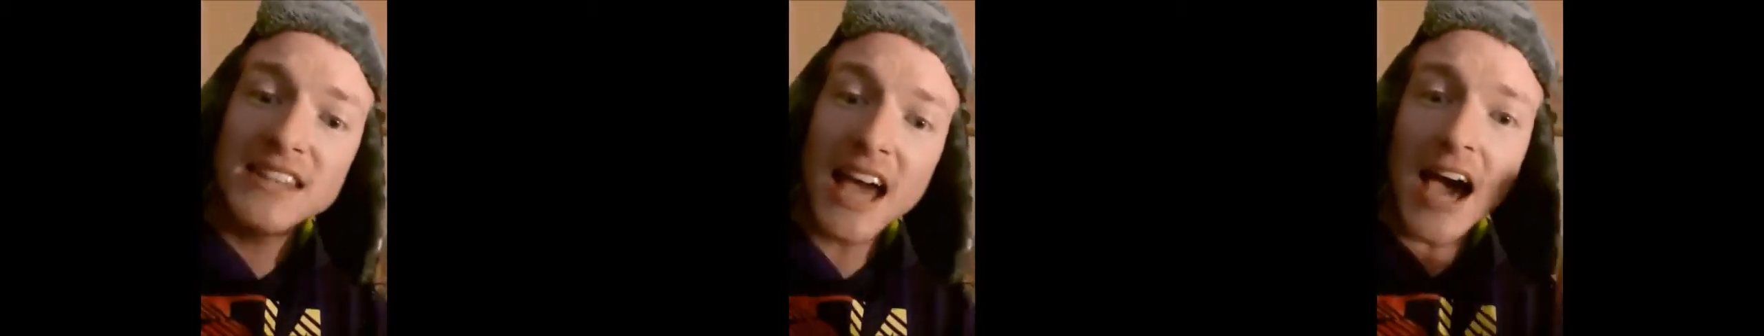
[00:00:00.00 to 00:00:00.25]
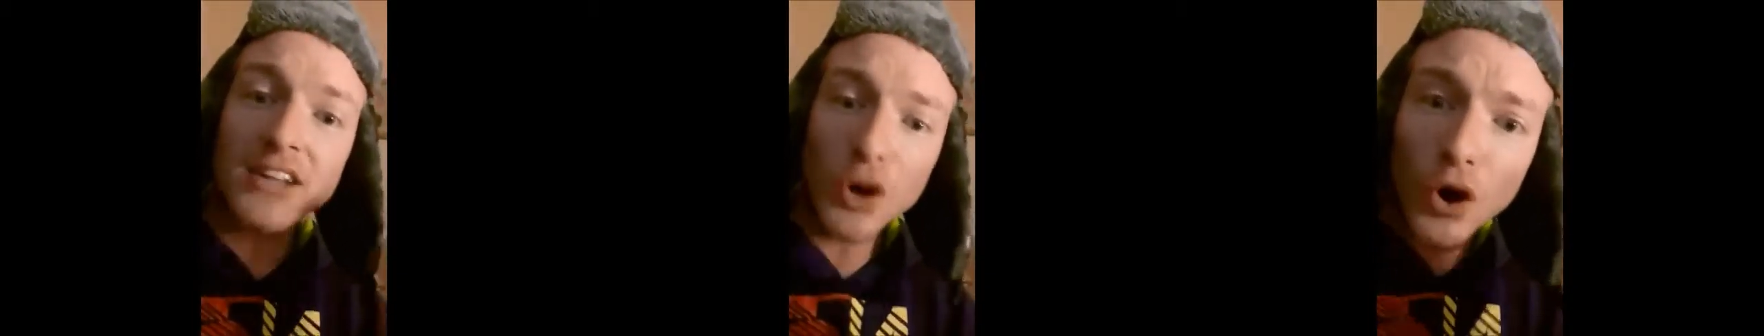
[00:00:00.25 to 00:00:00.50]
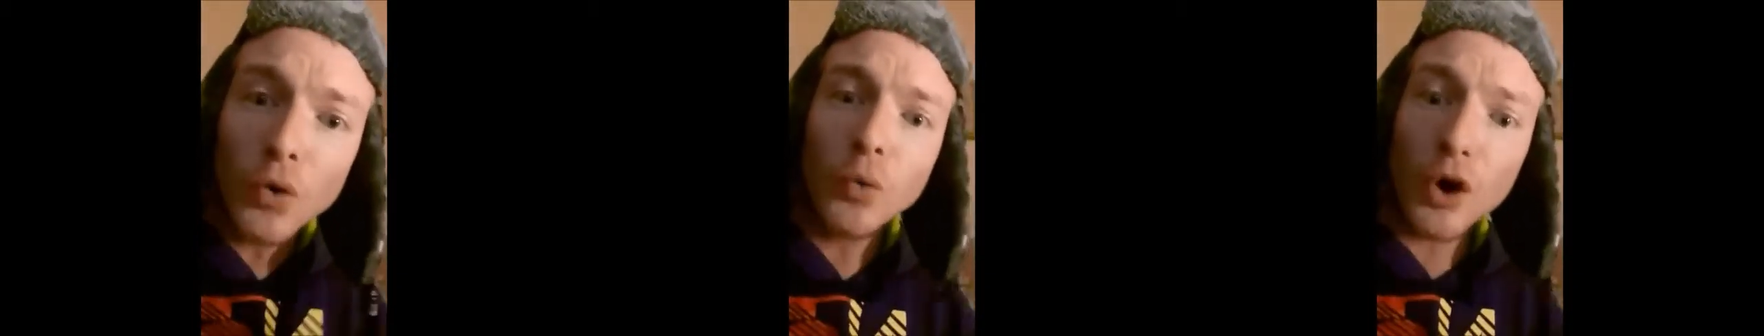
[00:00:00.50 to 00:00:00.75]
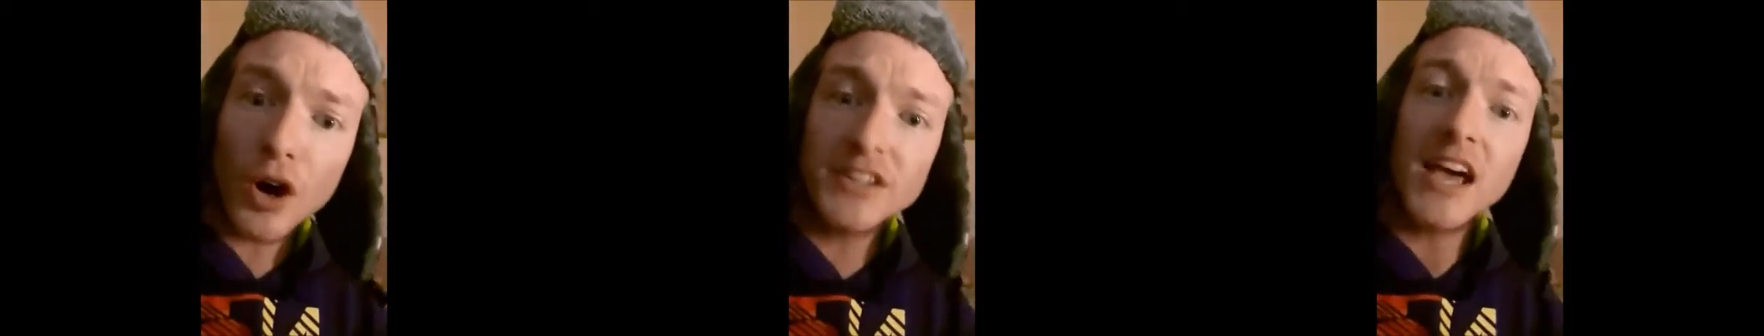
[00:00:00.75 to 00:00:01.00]

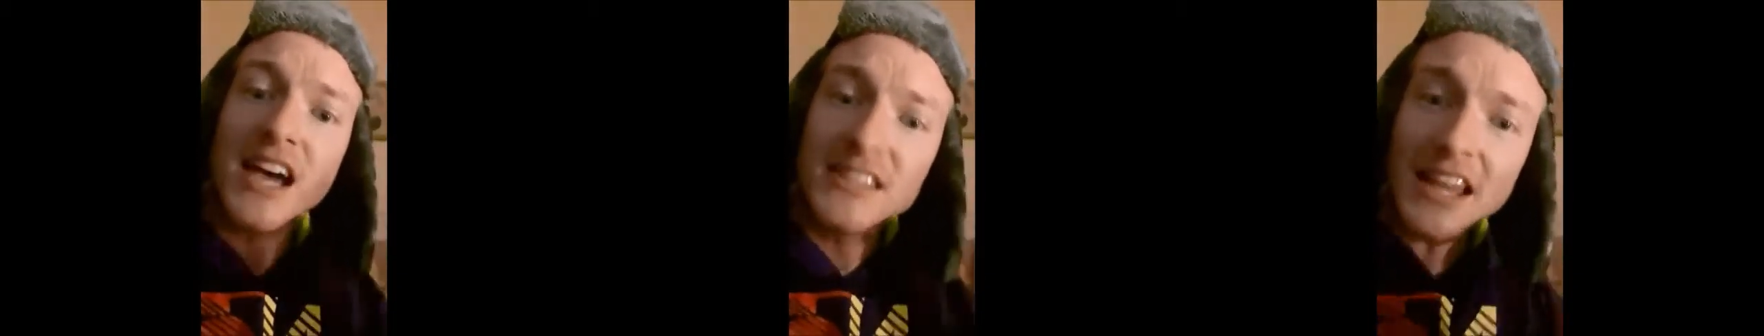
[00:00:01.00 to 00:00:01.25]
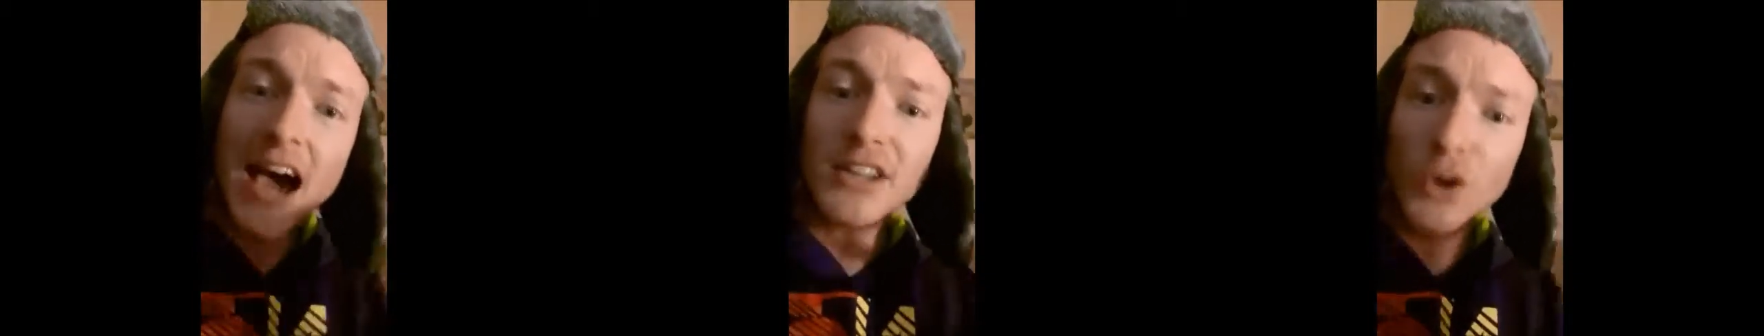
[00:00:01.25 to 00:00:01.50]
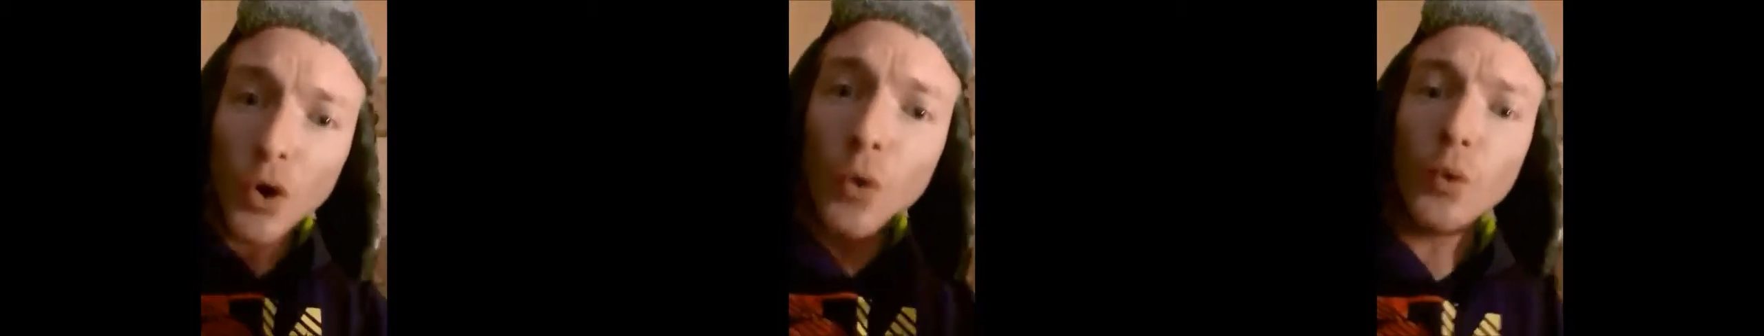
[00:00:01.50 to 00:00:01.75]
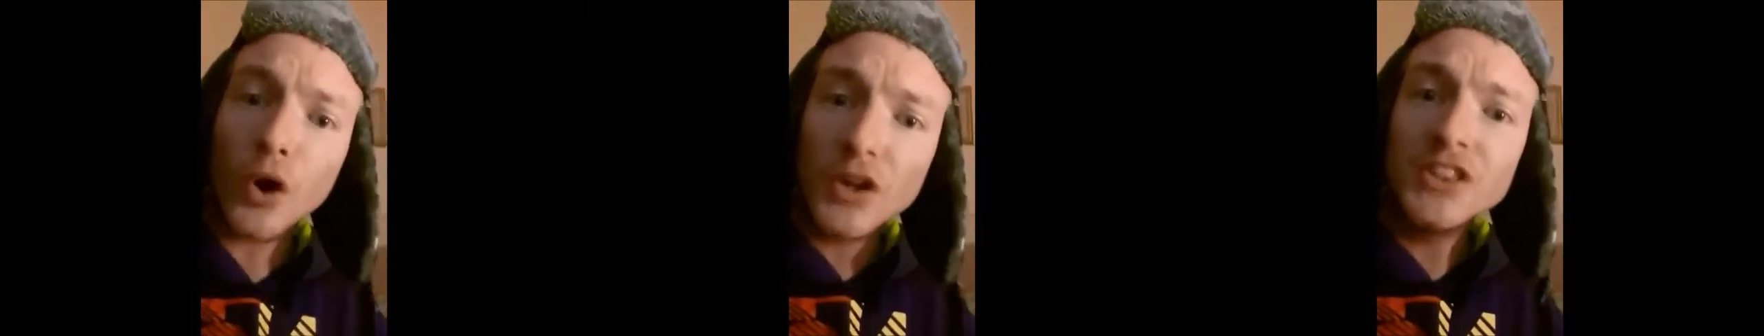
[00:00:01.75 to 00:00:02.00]
901
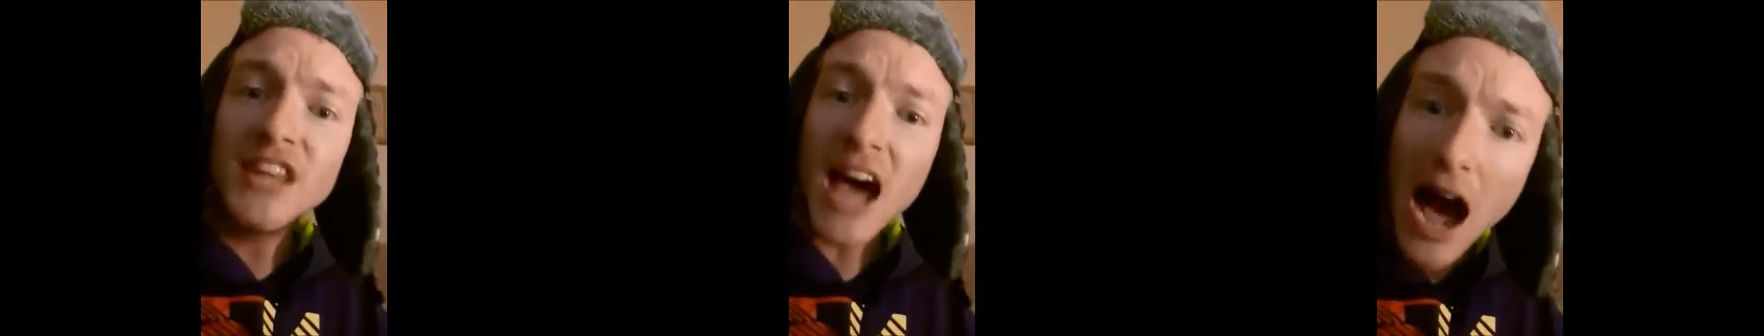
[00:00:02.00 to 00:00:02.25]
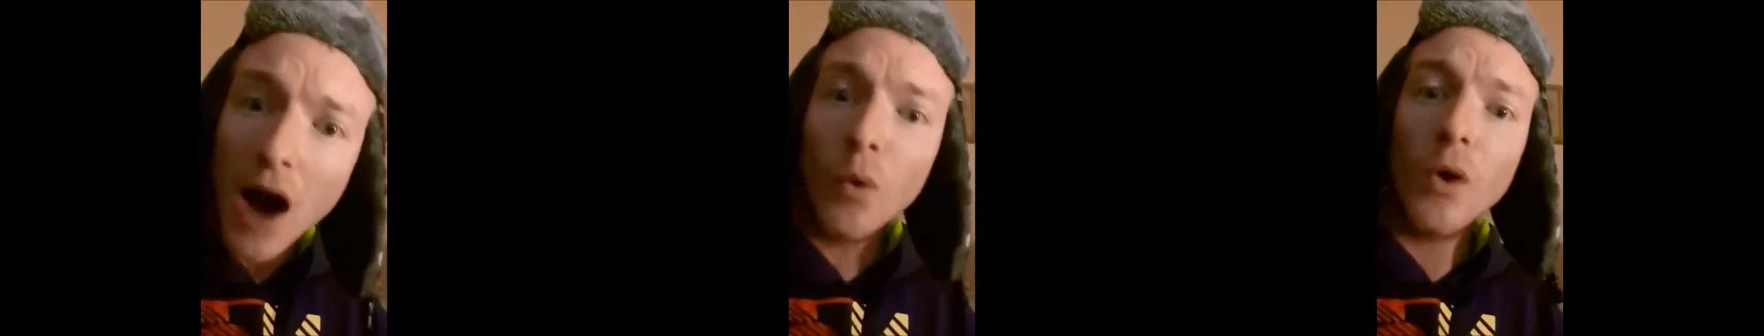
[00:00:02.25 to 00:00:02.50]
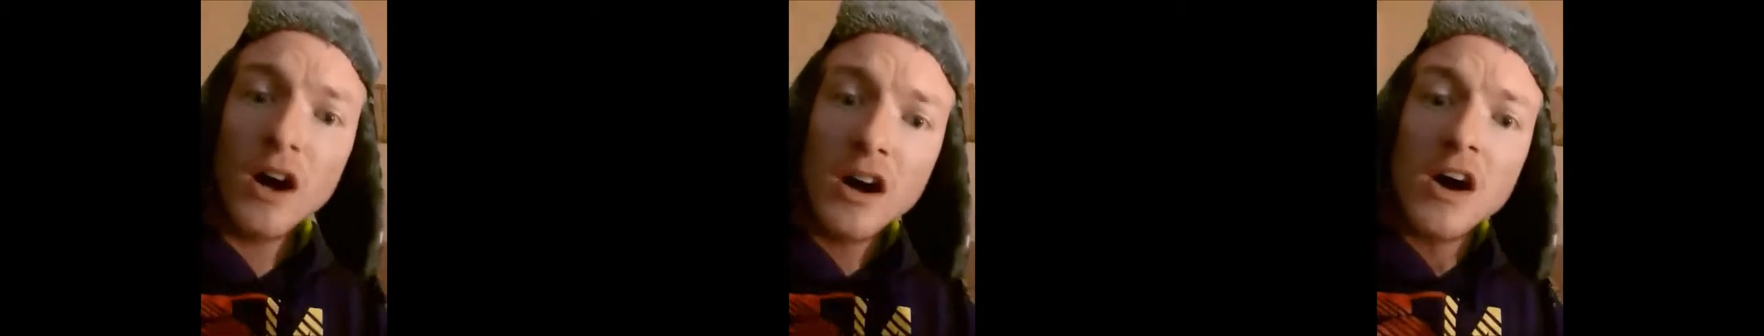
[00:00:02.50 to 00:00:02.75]
901 now.